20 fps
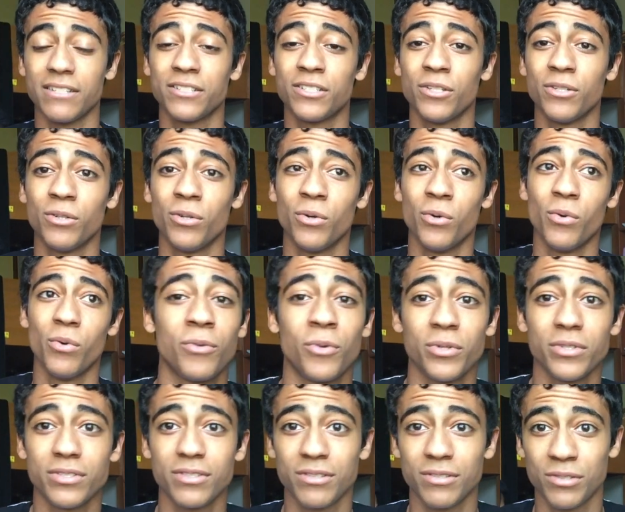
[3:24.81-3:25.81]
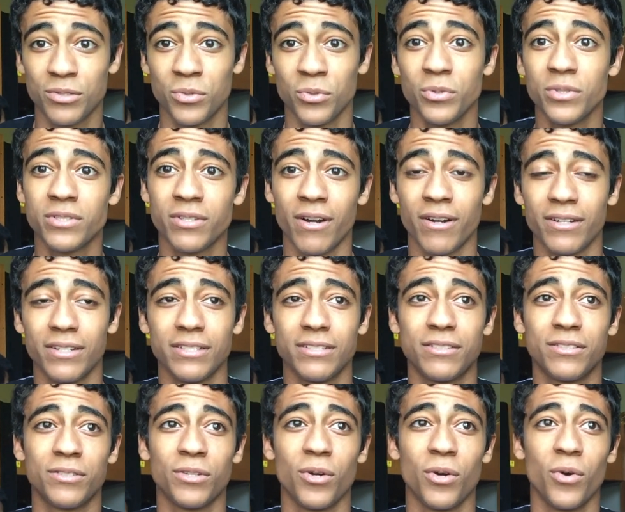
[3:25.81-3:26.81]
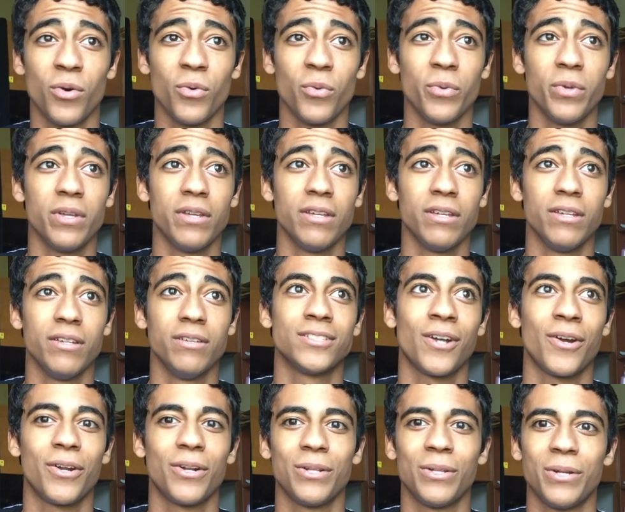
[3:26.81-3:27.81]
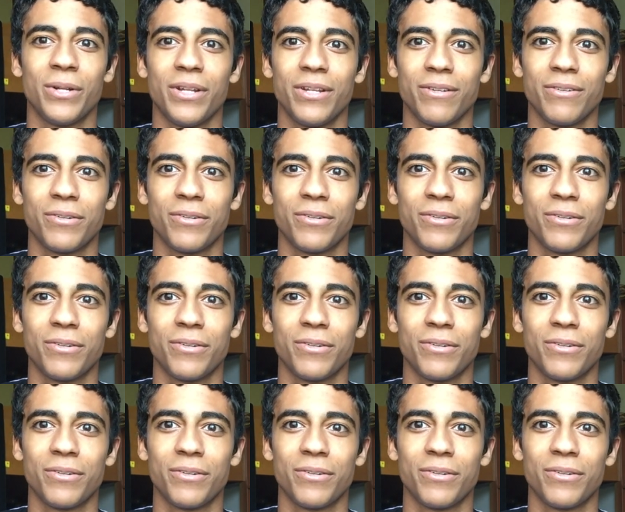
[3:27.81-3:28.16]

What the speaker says: So of course school started, so we started learning